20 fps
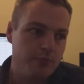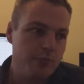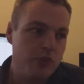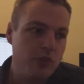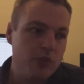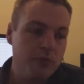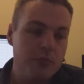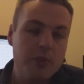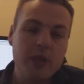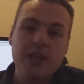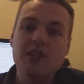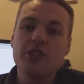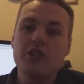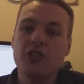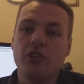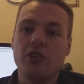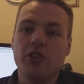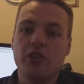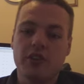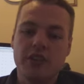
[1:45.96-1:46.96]
done a big
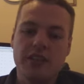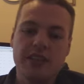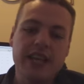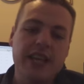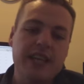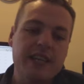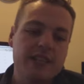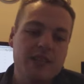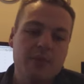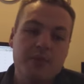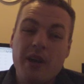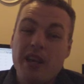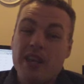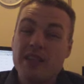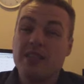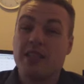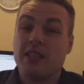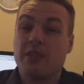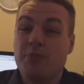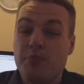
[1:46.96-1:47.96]
chunk of the
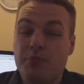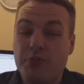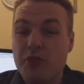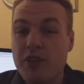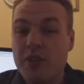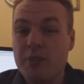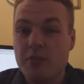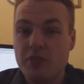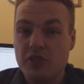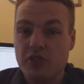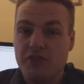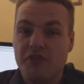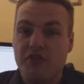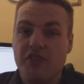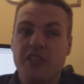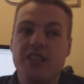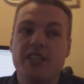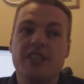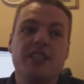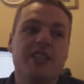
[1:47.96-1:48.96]
database. That's pretty much
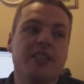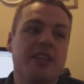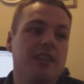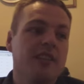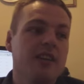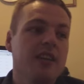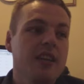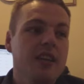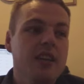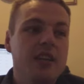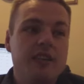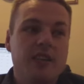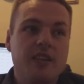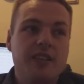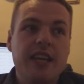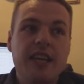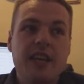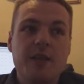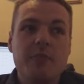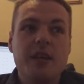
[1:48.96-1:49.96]
finished. The
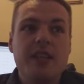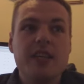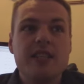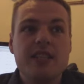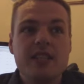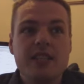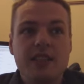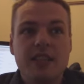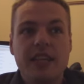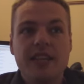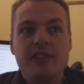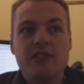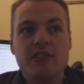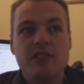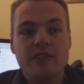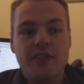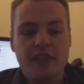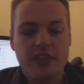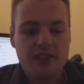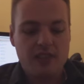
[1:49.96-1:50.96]
database is linked to
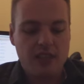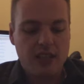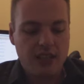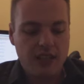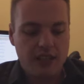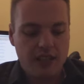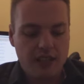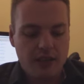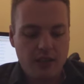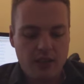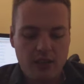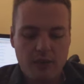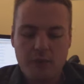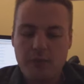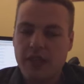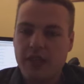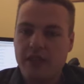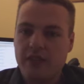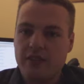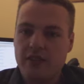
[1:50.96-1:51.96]
things like
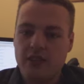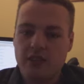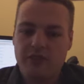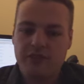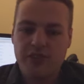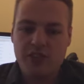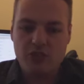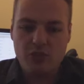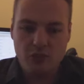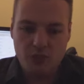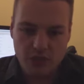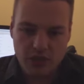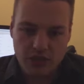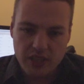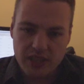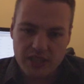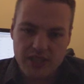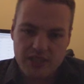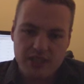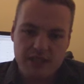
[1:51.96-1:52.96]
the official
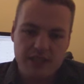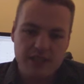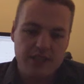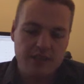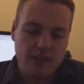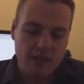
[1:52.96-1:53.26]
release